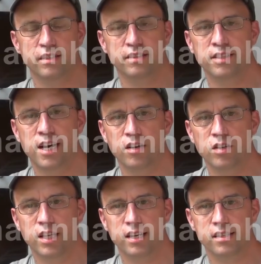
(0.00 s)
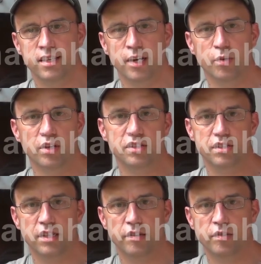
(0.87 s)
and not a whole lot of site work.
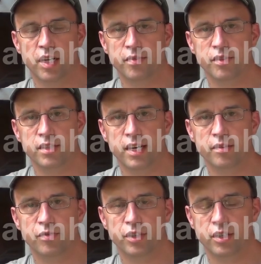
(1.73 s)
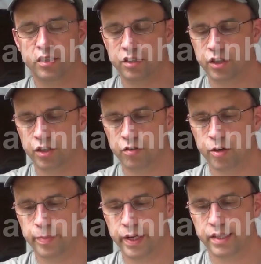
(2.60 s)
Just level off a site for your
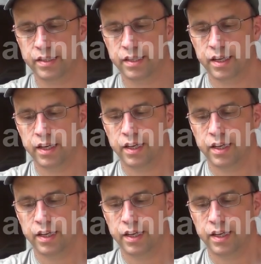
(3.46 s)
grow beds.